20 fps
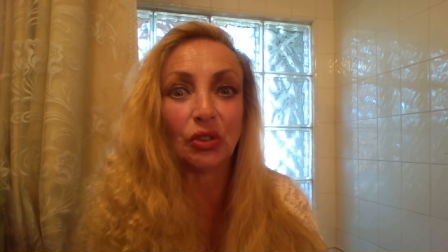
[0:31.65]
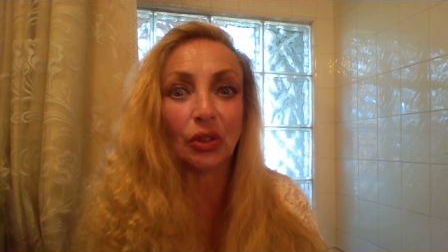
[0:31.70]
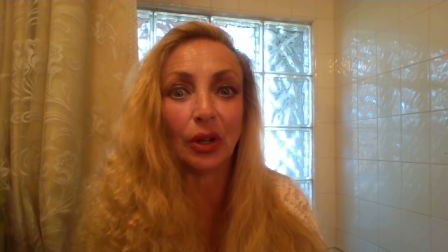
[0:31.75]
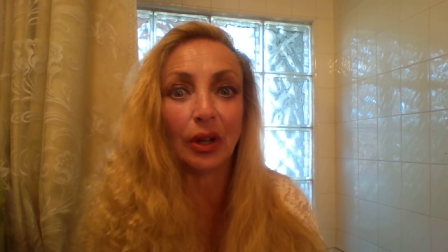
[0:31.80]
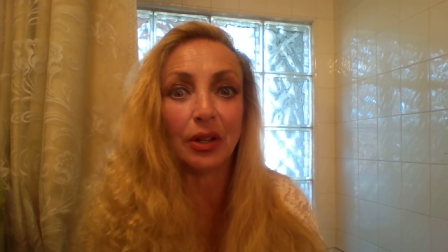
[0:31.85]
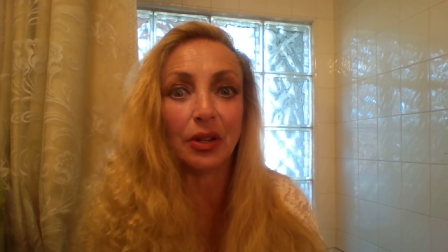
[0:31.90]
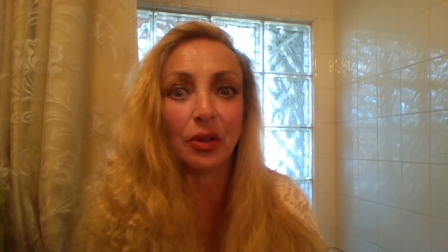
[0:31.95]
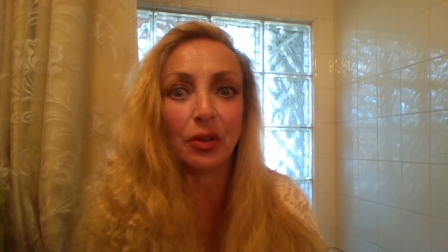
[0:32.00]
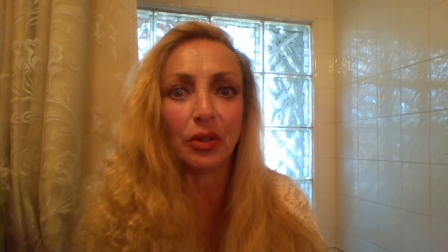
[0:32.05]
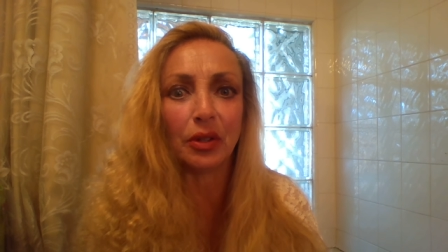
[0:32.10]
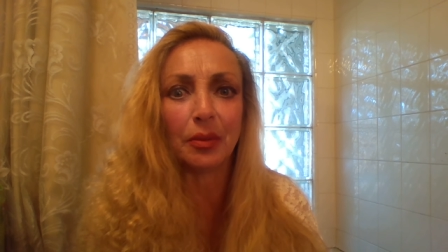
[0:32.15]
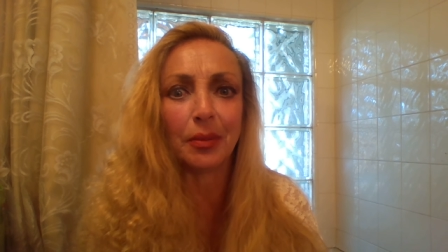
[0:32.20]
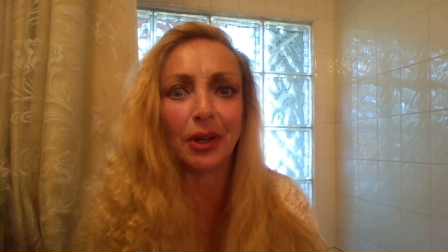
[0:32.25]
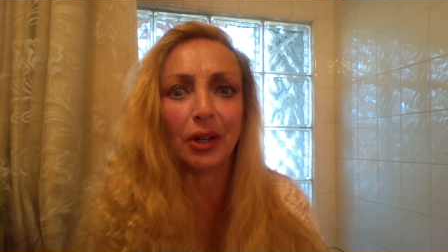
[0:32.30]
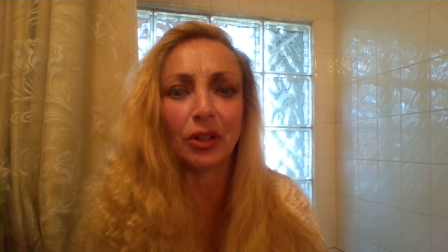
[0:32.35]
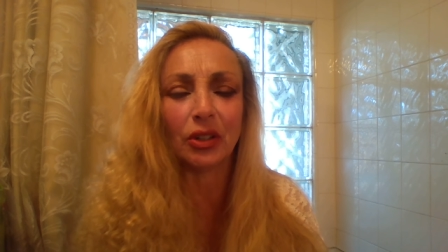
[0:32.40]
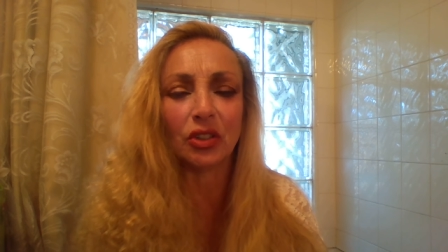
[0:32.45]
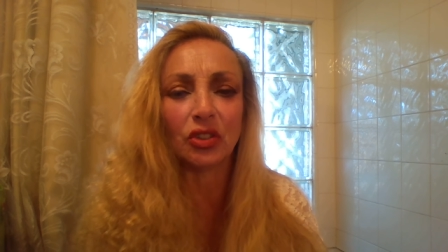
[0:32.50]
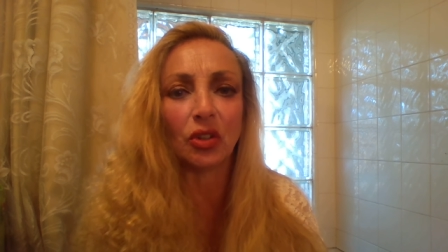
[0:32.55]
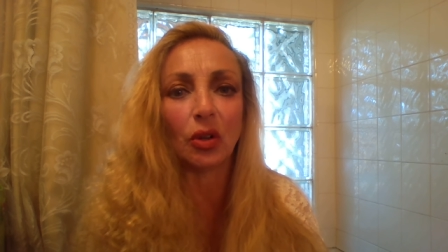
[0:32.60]
So I know that
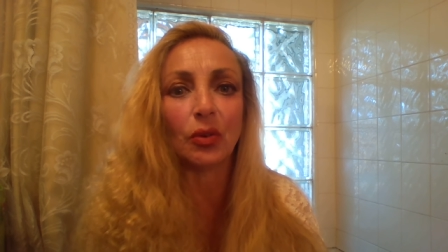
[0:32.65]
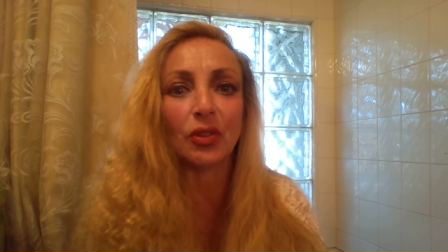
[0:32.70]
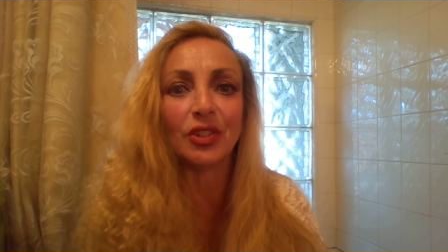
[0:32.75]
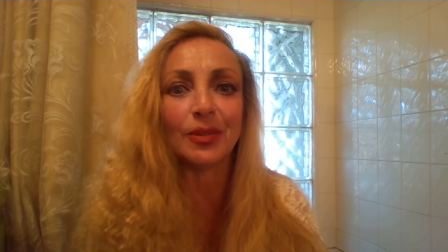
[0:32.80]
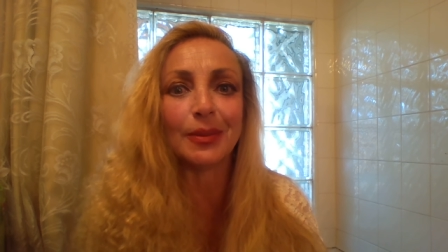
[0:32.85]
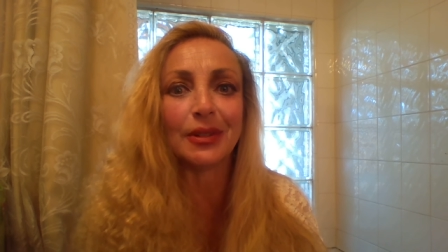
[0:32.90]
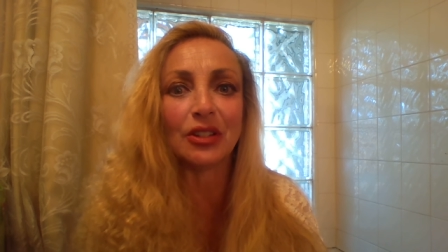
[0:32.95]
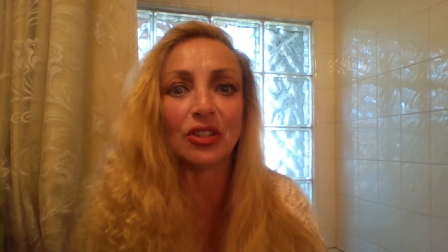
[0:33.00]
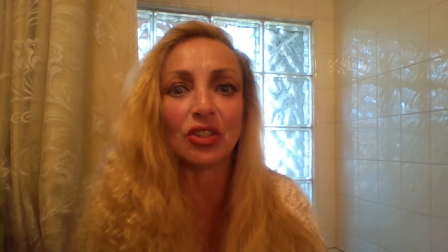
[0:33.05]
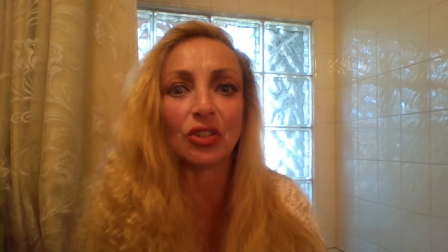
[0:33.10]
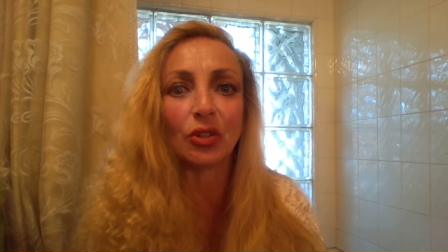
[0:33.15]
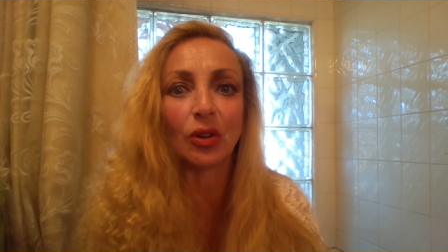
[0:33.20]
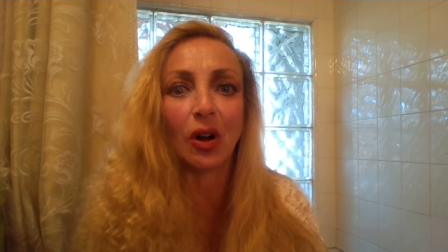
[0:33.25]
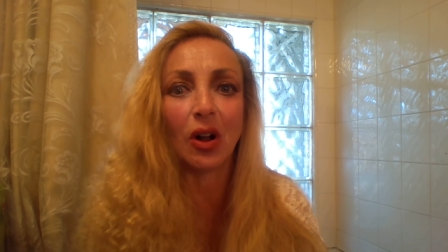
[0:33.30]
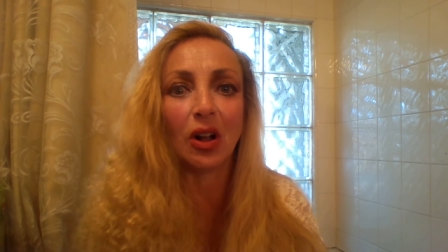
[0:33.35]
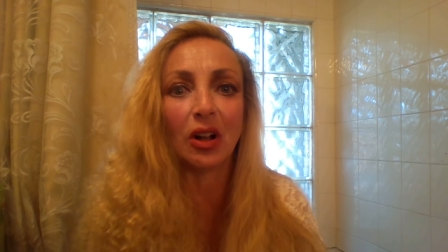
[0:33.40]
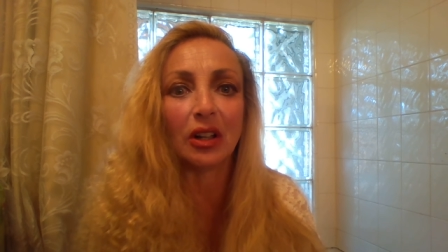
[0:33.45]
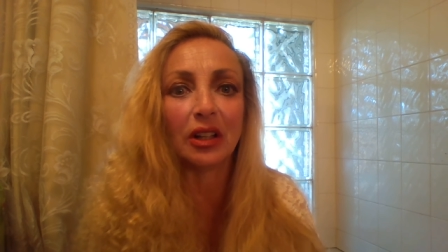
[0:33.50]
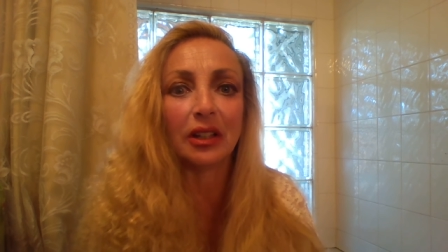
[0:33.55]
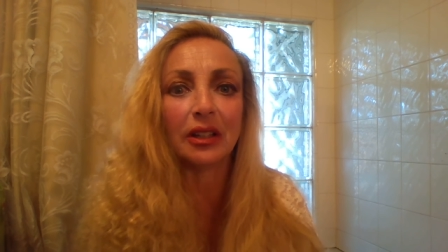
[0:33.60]
America's always been
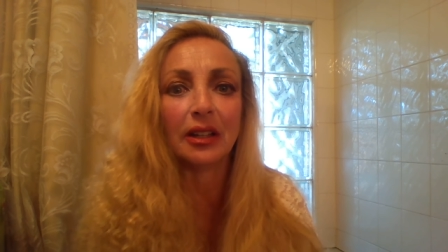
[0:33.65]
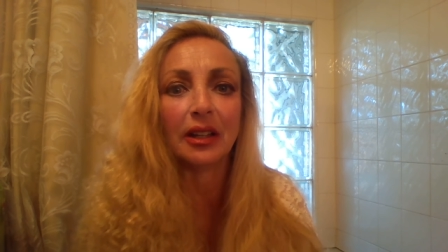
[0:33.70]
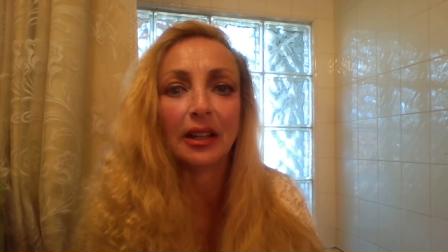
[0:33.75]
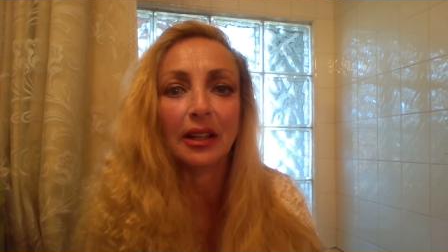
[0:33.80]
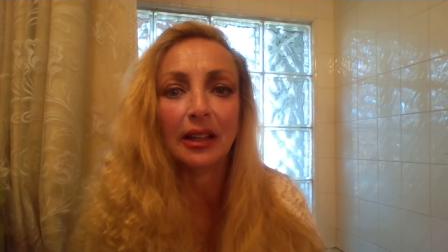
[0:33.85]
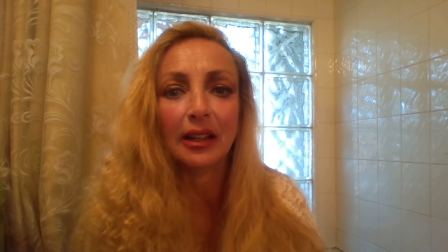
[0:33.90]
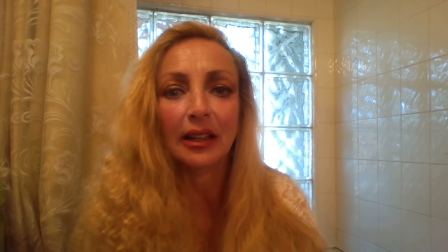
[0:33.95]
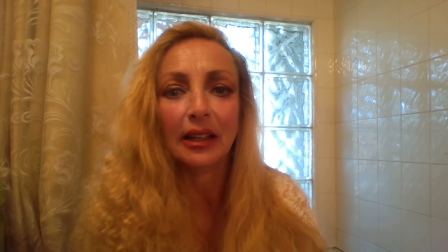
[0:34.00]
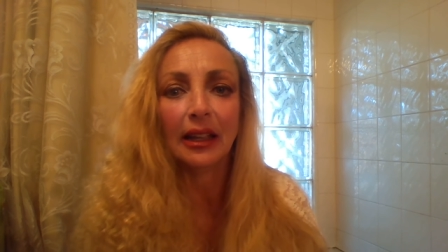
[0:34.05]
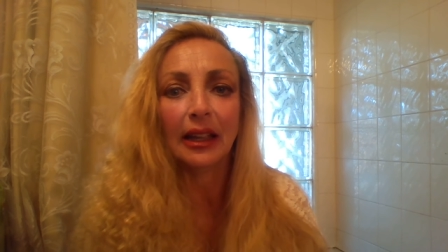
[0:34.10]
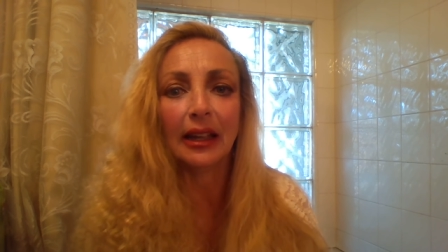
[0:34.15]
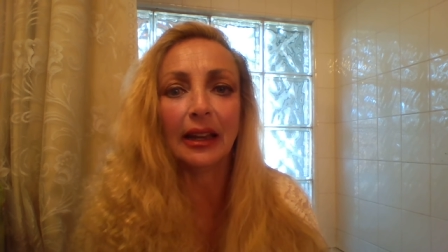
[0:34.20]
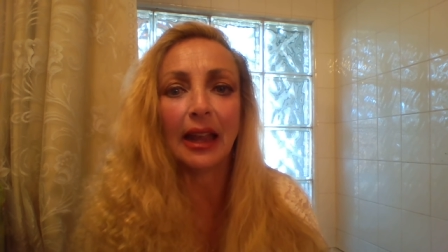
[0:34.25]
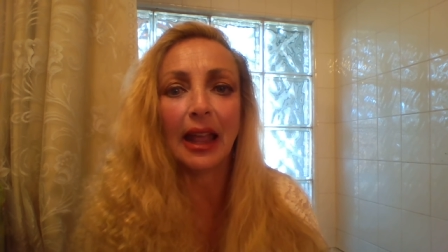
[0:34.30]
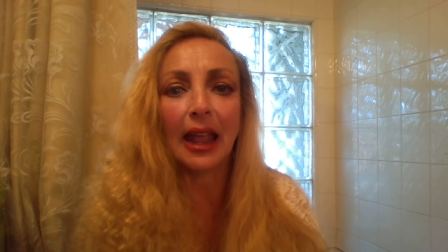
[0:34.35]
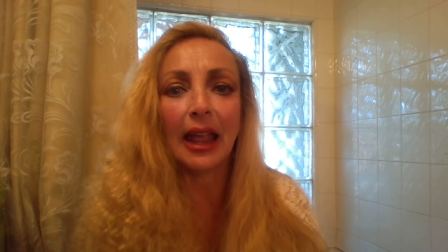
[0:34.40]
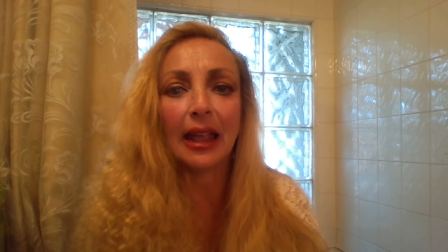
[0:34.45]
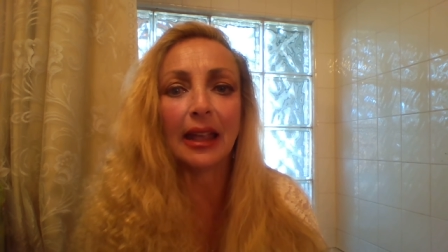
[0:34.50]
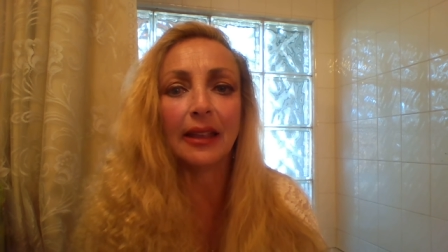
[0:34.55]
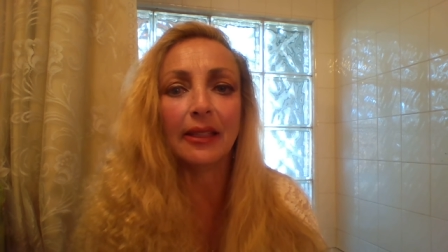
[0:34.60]
strong and, and
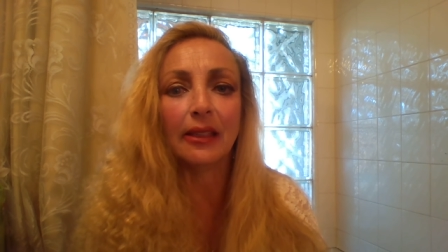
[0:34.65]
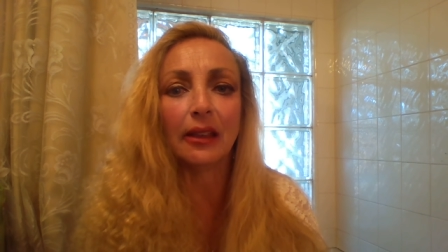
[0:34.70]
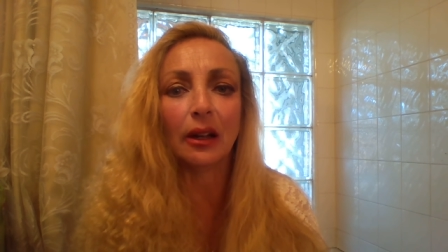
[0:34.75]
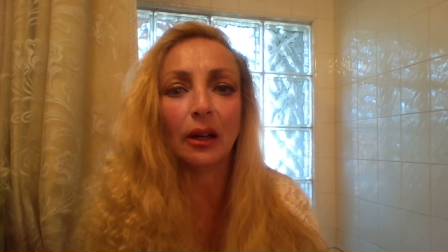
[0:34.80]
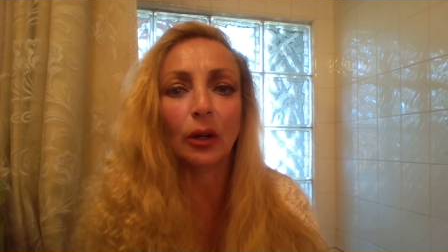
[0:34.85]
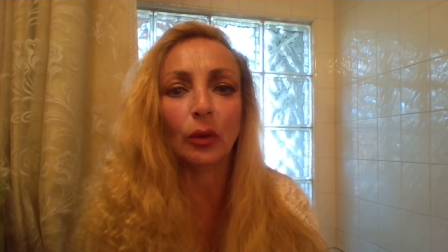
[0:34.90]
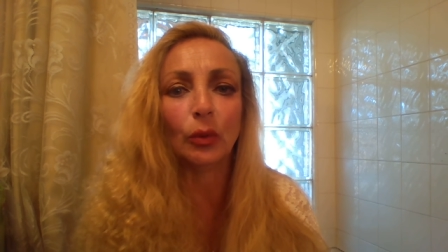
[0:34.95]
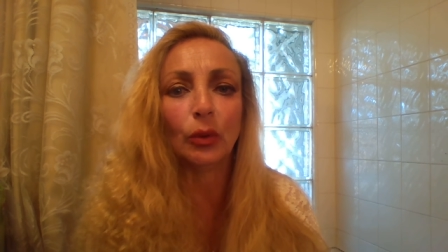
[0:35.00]
hang in there.